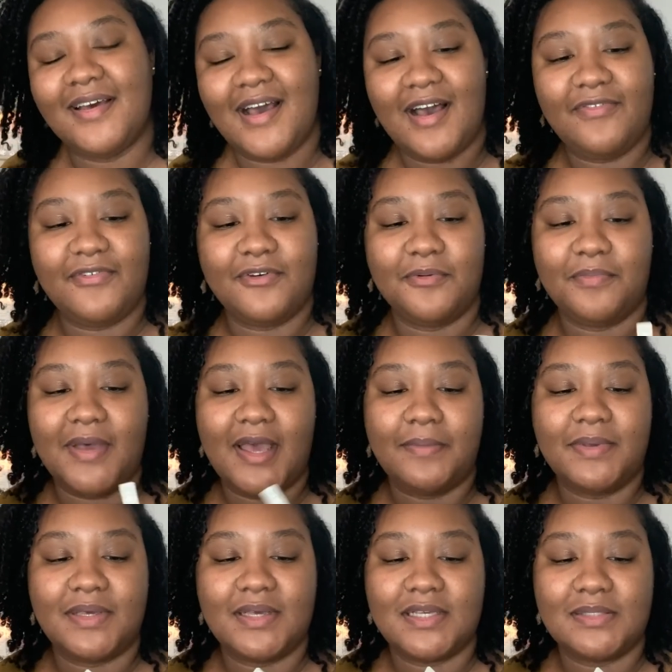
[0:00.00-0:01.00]
I feel bad
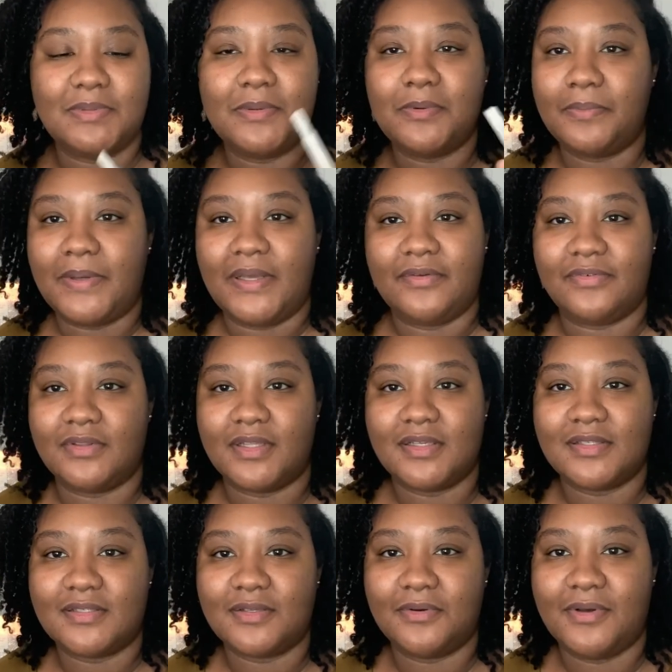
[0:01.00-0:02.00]
because people pay for this.
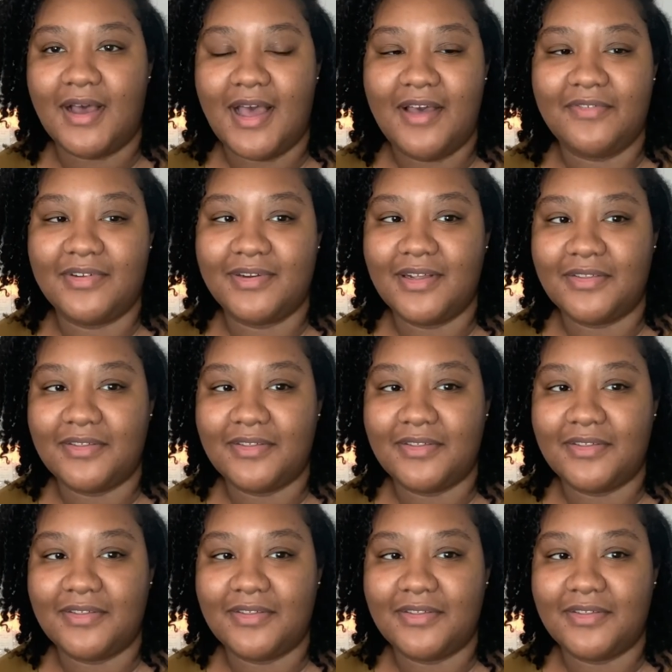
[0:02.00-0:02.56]
So I have another